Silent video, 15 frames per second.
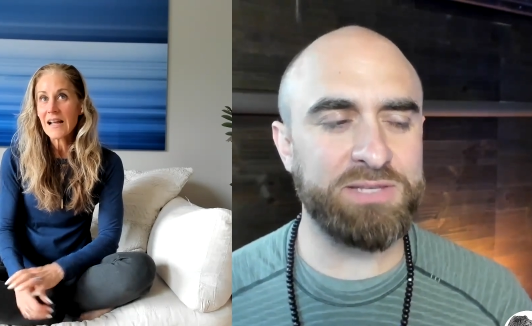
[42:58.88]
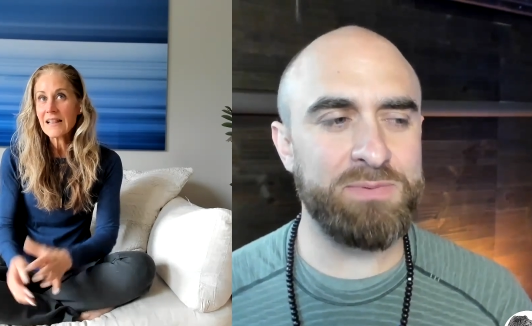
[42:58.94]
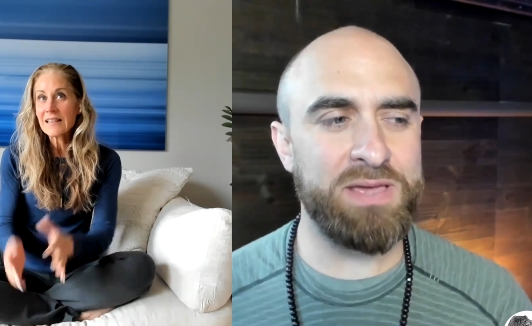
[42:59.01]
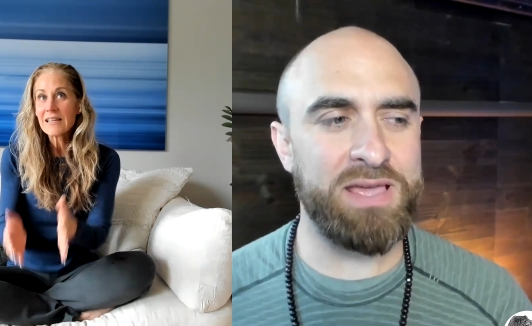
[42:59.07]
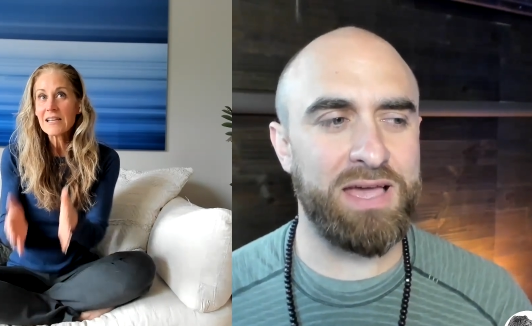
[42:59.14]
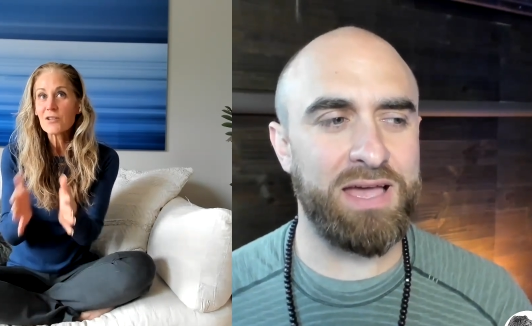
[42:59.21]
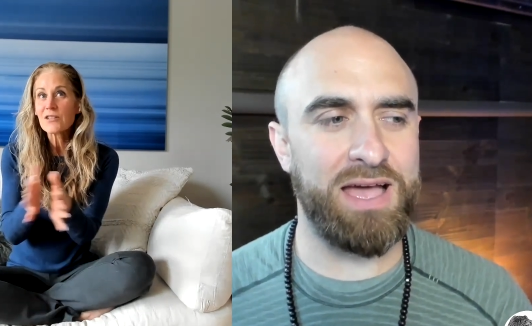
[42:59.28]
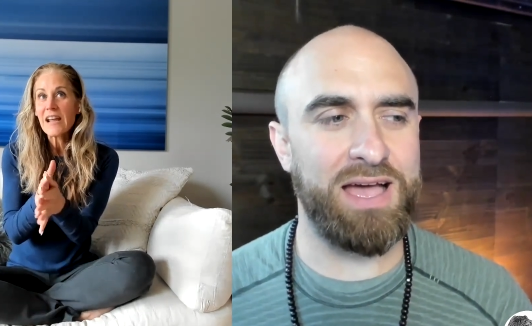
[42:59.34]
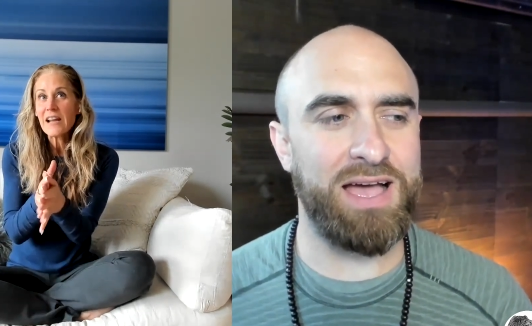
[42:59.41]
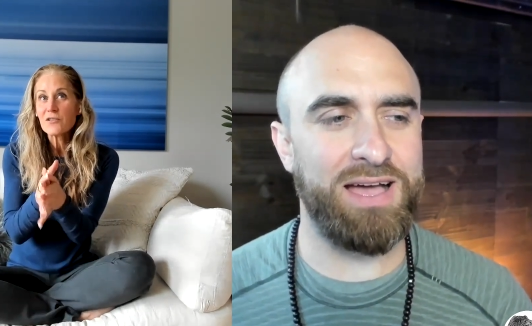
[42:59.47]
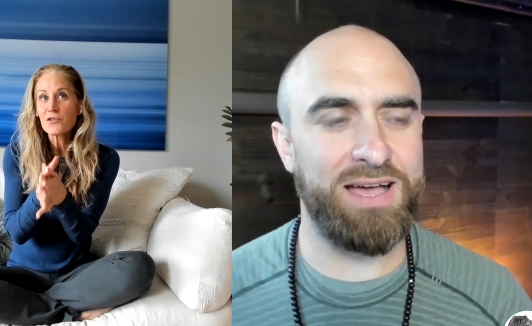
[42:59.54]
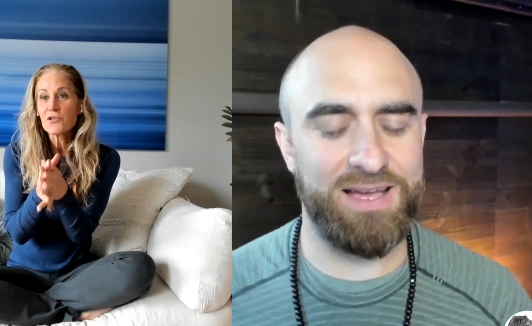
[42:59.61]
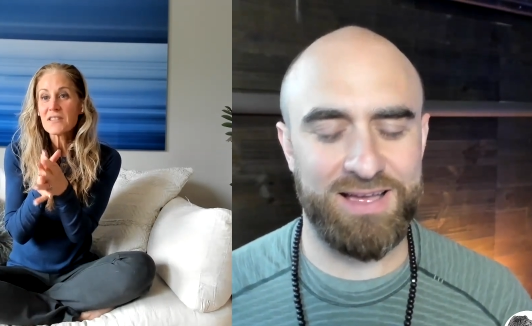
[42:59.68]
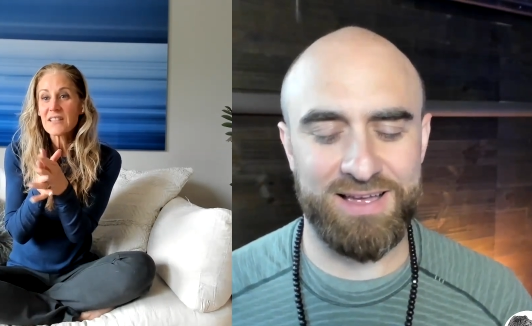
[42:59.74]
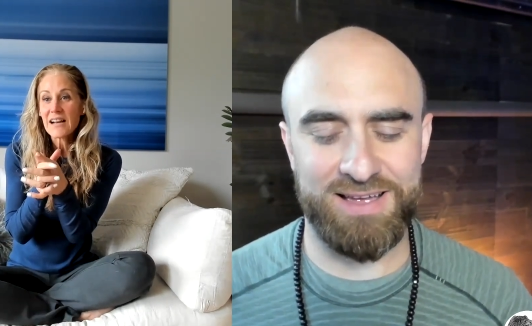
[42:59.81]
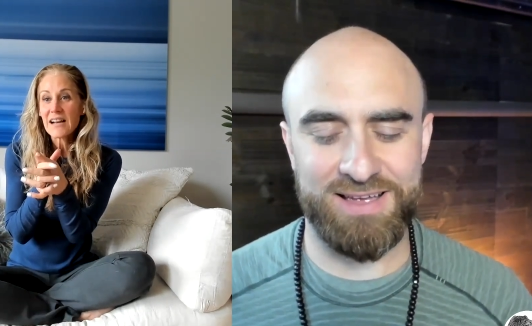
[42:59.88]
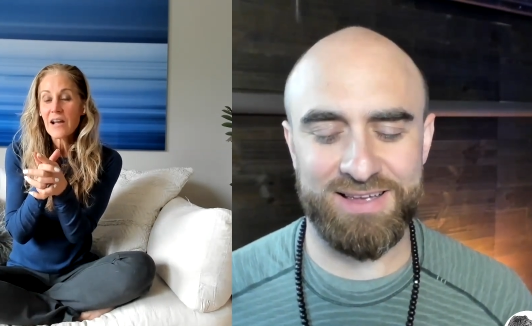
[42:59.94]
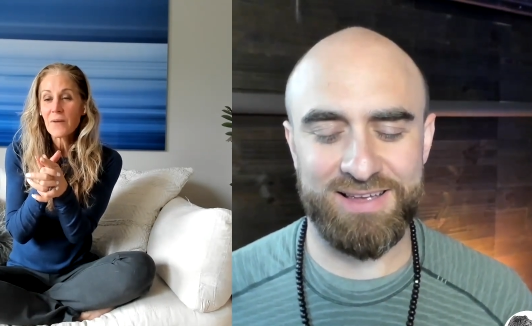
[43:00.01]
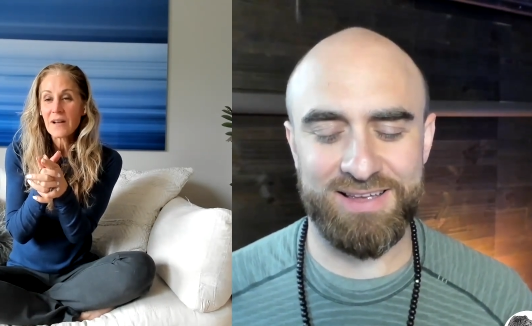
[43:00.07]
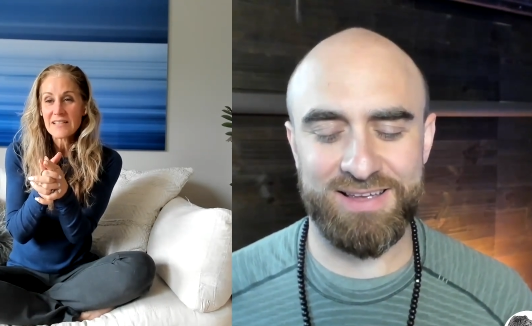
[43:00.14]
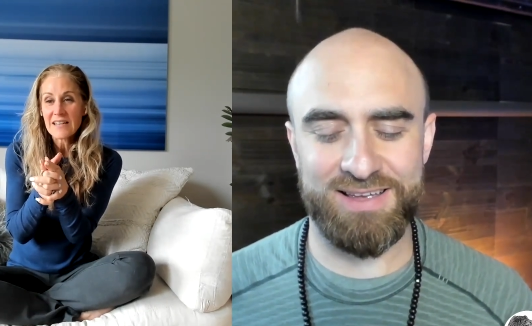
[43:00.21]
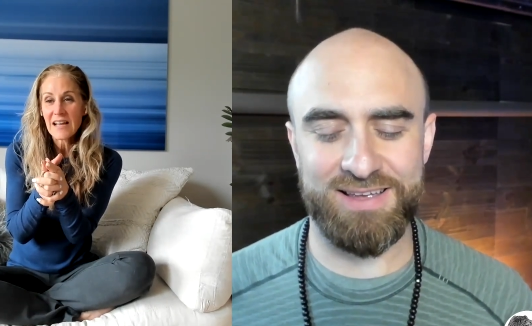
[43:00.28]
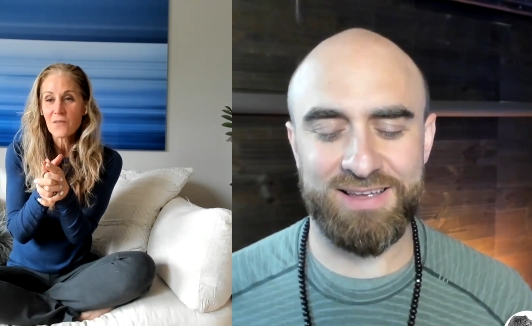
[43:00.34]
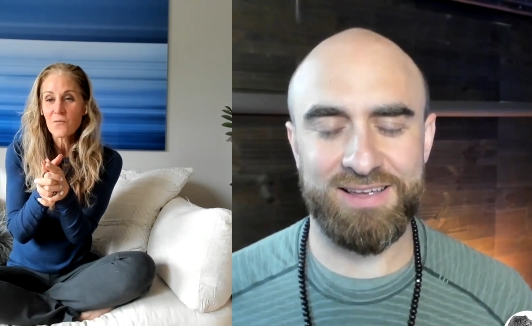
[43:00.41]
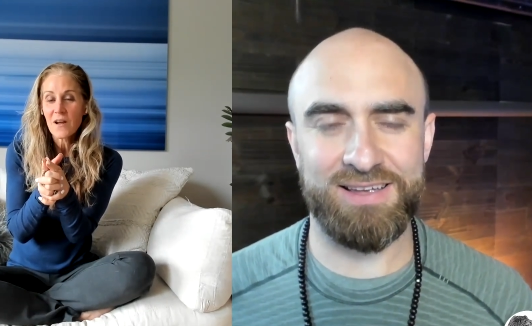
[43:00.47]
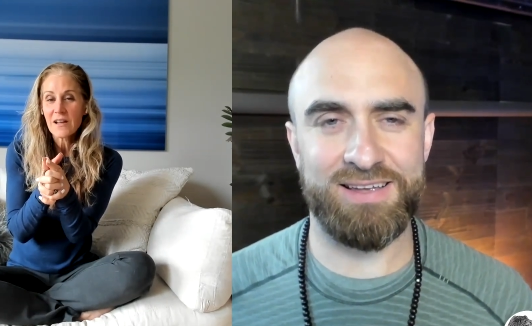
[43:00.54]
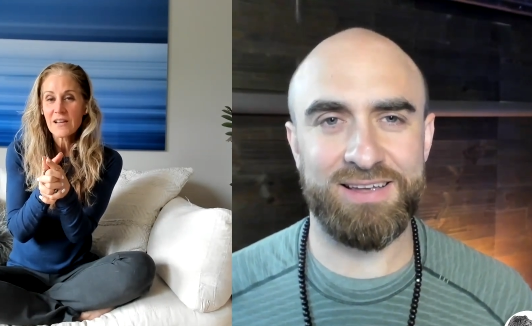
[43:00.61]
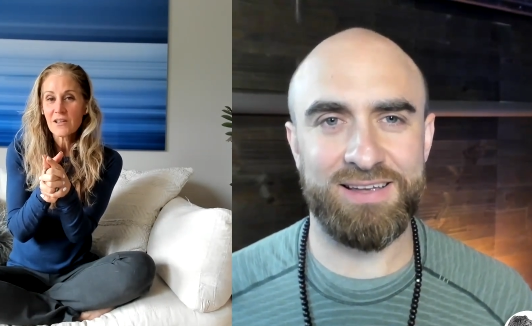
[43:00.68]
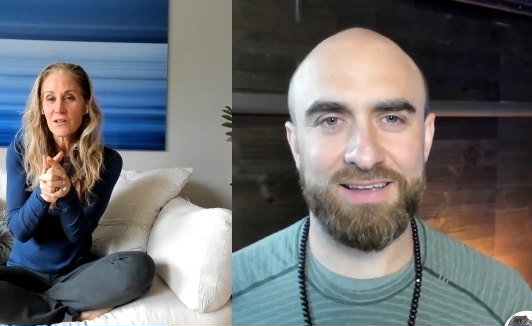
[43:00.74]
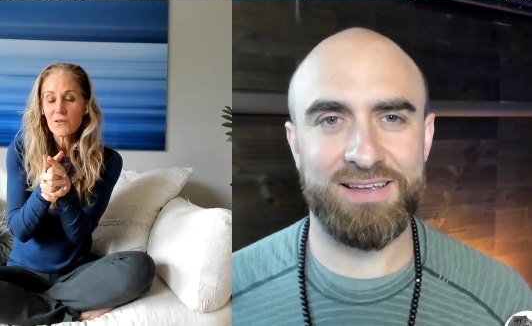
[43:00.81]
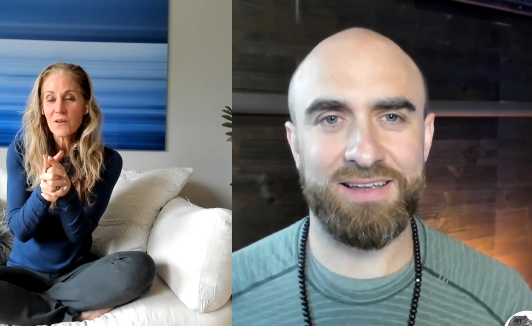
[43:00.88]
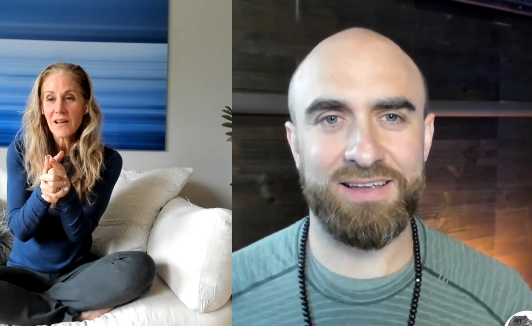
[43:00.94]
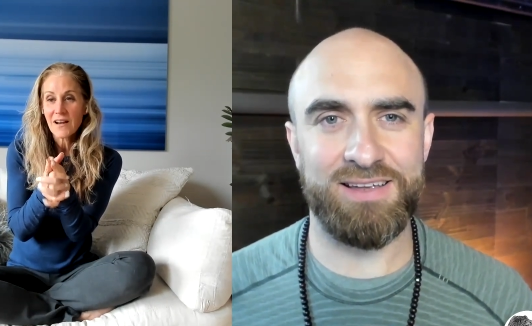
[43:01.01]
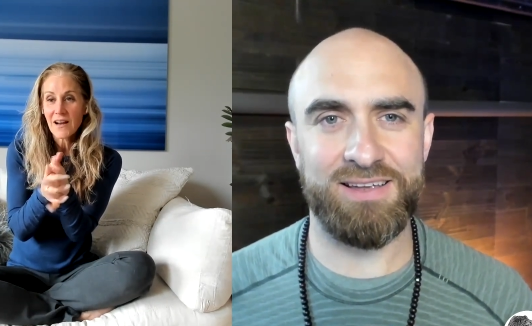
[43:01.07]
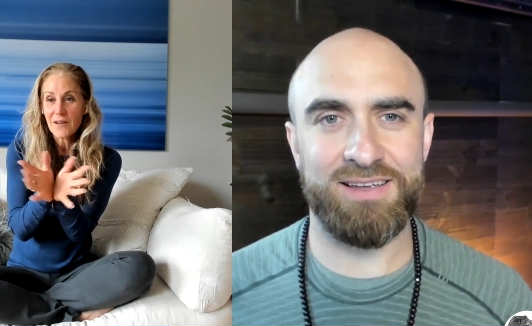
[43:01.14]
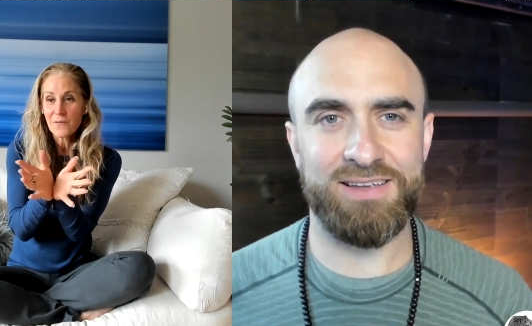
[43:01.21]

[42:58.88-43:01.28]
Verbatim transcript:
Speaker 1: Literally, Andrew, you said I went to NYU, and